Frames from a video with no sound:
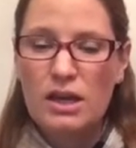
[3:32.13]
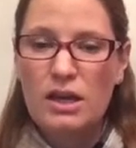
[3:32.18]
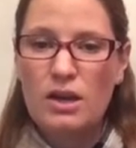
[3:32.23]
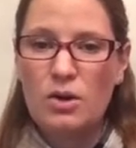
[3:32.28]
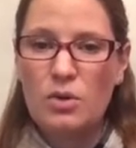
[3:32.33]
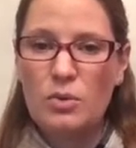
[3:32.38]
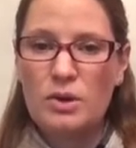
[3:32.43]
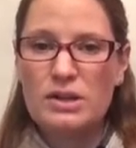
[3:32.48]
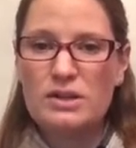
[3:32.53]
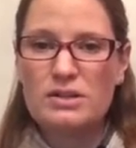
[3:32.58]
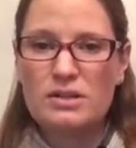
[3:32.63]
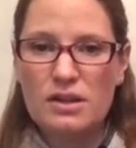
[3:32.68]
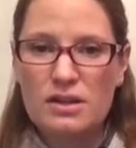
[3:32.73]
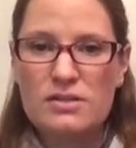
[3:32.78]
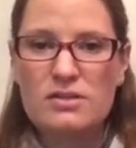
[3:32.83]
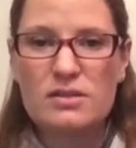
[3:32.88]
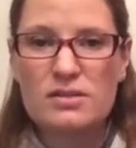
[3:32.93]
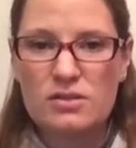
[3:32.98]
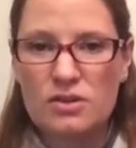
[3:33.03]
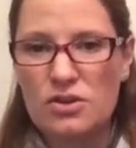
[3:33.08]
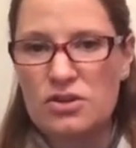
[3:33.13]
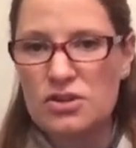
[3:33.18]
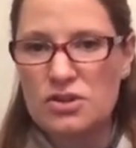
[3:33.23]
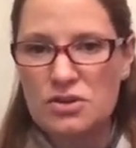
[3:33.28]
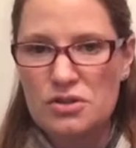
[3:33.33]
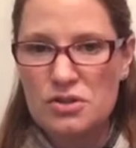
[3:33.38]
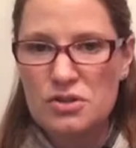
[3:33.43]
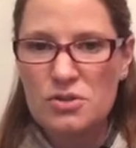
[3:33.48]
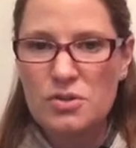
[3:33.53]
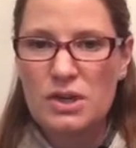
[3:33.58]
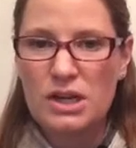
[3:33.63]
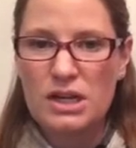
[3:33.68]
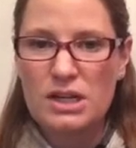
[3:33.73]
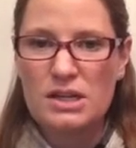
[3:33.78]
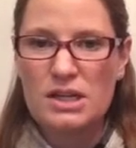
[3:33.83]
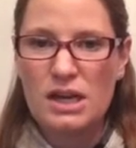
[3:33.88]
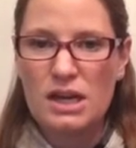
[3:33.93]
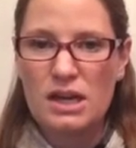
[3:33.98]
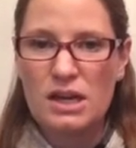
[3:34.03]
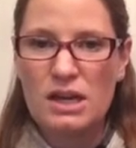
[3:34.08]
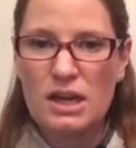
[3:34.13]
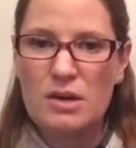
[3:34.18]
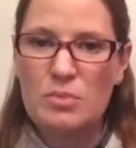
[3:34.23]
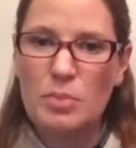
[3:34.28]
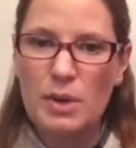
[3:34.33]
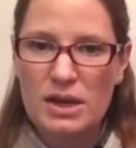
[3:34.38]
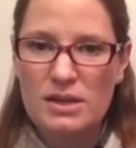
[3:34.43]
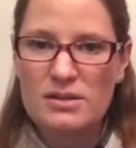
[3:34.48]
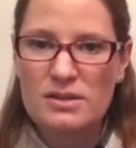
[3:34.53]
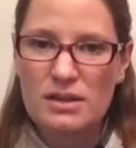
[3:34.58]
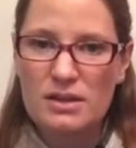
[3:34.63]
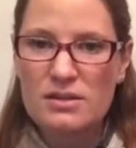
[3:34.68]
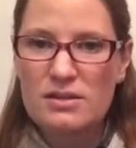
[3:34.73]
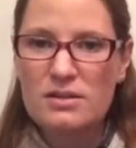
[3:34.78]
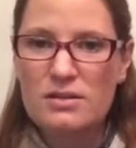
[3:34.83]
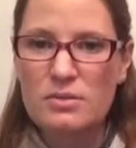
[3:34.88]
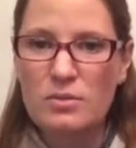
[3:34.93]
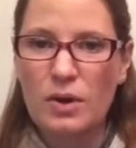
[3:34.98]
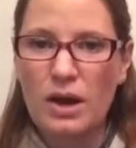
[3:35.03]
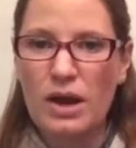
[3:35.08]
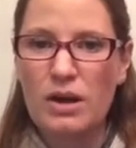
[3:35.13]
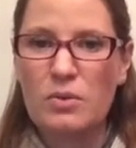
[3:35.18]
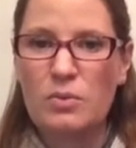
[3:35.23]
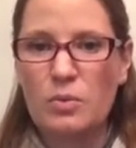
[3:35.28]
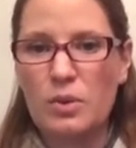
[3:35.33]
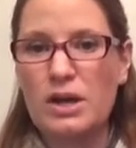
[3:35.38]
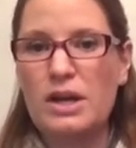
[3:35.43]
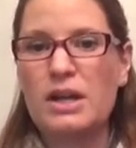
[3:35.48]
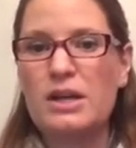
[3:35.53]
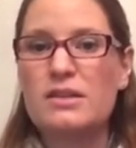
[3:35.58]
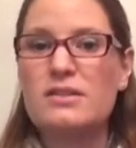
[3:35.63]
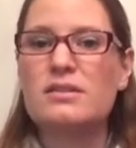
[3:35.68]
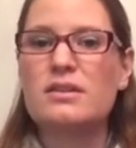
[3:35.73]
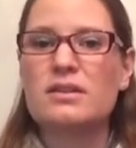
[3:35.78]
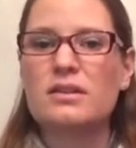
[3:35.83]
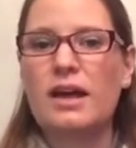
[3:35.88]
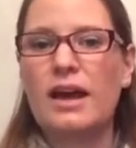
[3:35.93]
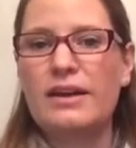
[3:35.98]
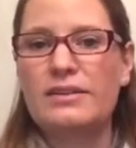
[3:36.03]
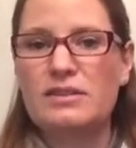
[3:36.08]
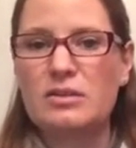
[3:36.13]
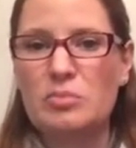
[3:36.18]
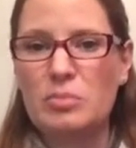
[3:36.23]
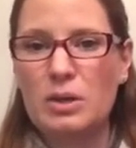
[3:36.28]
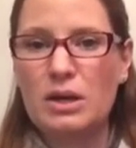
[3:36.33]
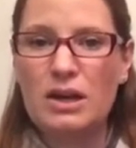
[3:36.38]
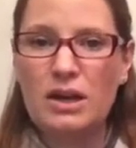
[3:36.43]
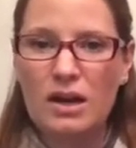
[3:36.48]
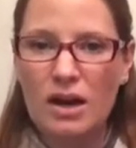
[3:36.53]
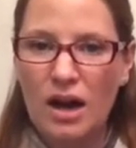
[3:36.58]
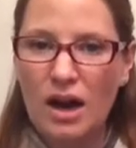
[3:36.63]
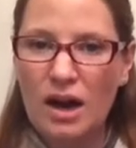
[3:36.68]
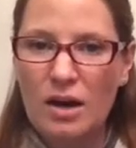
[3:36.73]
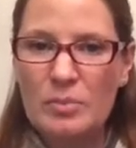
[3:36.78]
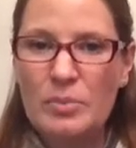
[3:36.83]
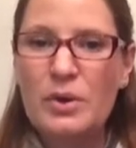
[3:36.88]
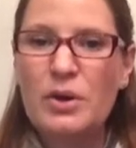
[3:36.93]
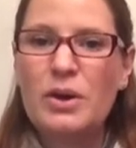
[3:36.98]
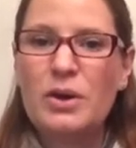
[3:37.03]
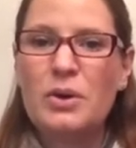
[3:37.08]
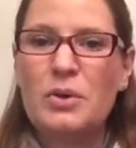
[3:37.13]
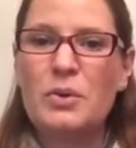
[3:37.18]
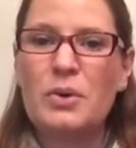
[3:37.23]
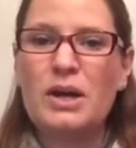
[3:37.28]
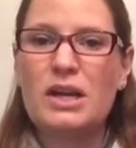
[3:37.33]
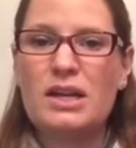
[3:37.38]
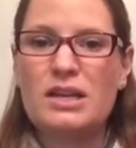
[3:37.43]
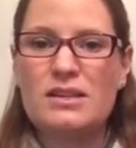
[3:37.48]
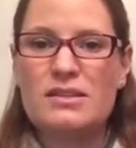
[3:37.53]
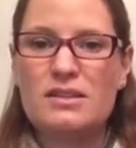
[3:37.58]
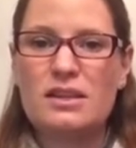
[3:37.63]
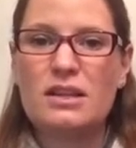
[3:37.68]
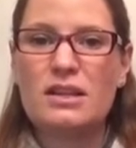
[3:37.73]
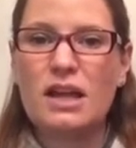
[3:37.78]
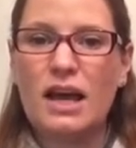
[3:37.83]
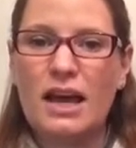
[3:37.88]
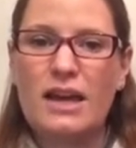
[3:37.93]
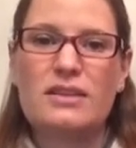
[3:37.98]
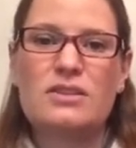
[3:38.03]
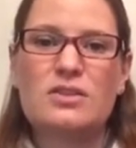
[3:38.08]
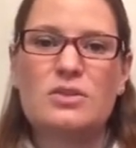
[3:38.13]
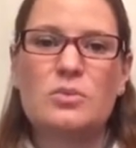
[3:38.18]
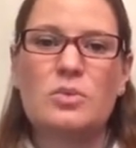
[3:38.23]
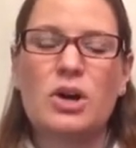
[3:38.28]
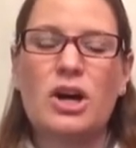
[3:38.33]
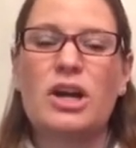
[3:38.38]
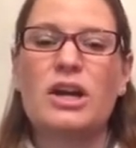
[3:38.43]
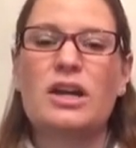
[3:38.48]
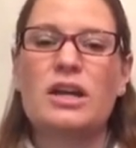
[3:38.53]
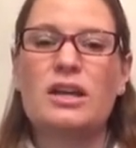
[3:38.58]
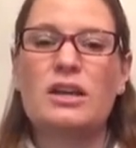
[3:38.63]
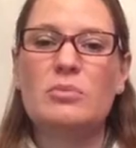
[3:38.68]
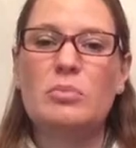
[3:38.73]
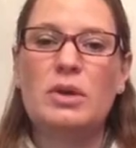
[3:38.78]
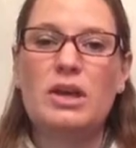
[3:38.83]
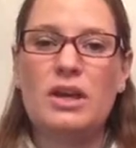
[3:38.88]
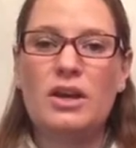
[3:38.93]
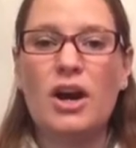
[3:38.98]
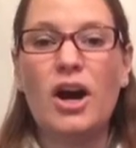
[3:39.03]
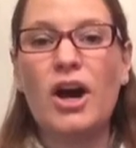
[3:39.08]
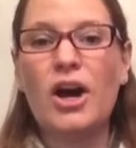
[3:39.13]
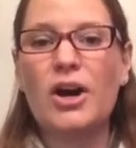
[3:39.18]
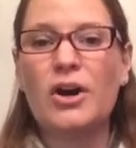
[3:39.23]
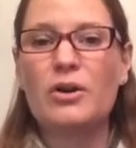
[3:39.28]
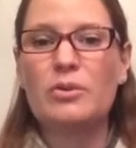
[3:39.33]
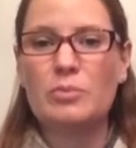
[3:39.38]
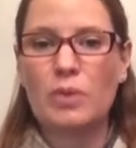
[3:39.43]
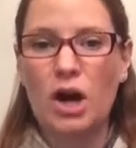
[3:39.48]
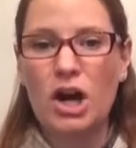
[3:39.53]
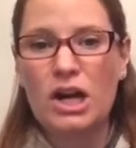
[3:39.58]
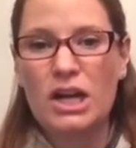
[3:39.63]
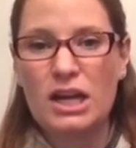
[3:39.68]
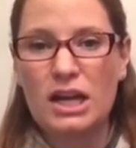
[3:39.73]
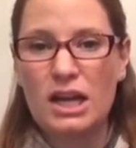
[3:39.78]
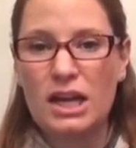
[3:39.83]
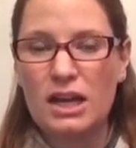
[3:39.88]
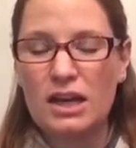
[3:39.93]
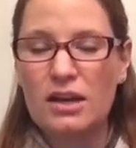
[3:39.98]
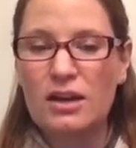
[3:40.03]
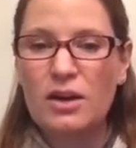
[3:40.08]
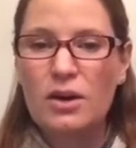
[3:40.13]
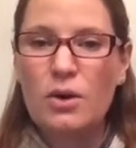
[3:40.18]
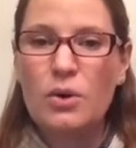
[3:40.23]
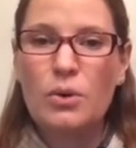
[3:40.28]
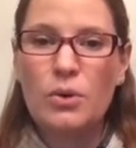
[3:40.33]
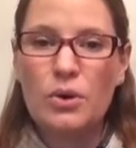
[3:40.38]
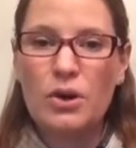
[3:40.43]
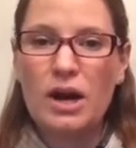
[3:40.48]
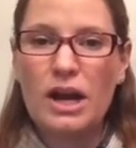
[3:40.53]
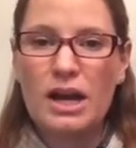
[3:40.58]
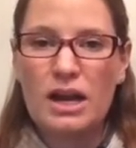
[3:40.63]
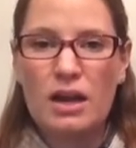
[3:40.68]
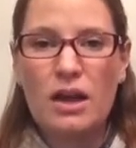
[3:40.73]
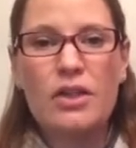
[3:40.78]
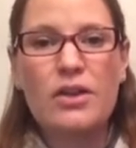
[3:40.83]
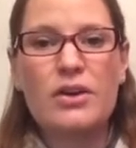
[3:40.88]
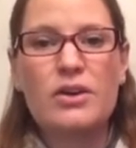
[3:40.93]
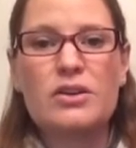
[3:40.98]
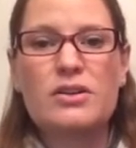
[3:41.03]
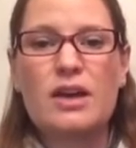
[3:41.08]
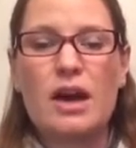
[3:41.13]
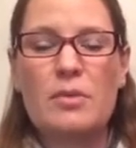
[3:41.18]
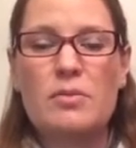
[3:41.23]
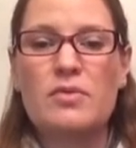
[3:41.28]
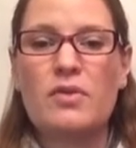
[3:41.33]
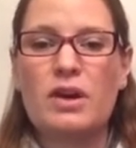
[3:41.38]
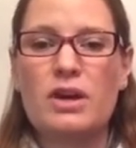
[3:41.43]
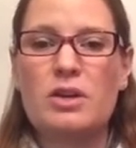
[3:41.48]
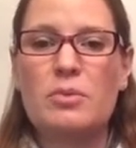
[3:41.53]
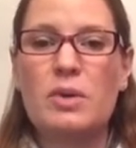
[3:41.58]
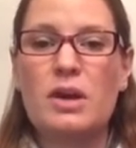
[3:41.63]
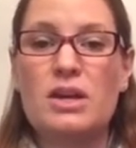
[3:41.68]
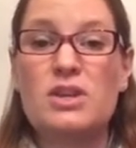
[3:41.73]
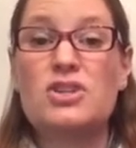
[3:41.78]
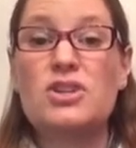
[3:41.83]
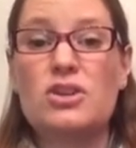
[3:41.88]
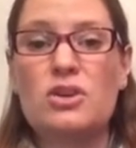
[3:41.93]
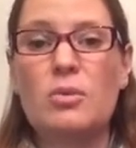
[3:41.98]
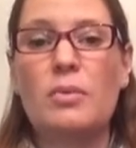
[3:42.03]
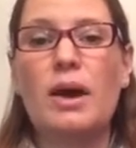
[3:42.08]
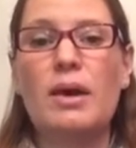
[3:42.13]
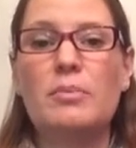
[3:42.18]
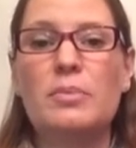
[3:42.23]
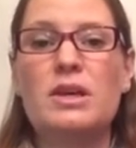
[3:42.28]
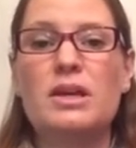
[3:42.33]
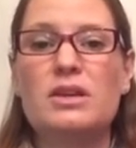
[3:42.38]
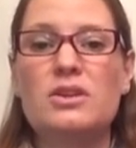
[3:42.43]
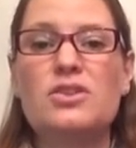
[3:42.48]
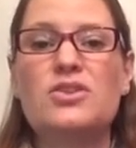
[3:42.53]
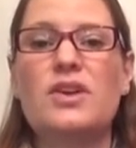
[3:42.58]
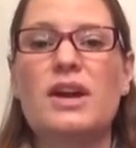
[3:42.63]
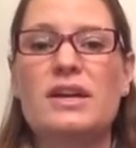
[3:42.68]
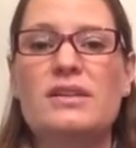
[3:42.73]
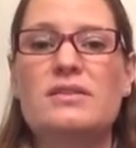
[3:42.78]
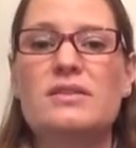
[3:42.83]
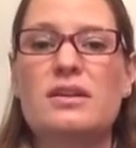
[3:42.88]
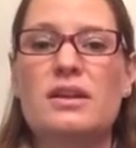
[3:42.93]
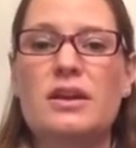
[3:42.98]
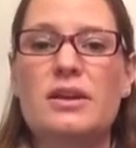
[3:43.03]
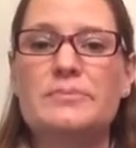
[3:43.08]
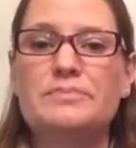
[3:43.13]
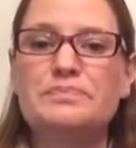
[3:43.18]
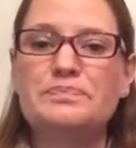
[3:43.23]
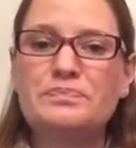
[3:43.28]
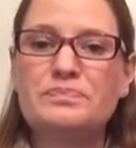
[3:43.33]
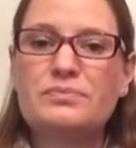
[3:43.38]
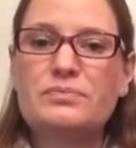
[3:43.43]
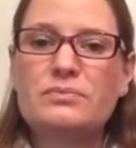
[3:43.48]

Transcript: What does a surgeon do on a day-to-day basis, right? What is it like to be a cop? What is it like to work in PR or marketing or any other type of occupation you might be interested in?